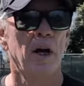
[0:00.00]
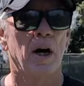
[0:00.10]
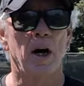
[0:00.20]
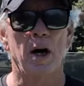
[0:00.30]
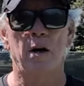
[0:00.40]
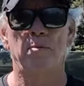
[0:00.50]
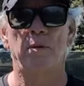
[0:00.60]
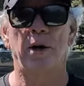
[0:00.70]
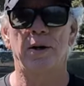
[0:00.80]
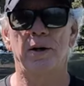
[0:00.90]

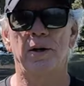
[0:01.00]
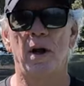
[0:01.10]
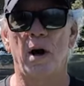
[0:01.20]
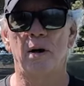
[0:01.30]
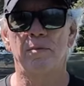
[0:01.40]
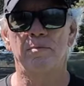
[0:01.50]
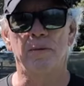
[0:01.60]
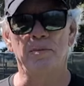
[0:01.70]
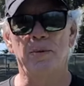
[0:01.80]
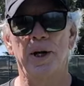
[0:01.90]
but I've
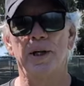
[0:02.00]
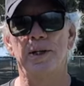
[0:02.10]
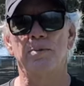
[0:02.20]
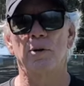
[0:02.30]
been playing this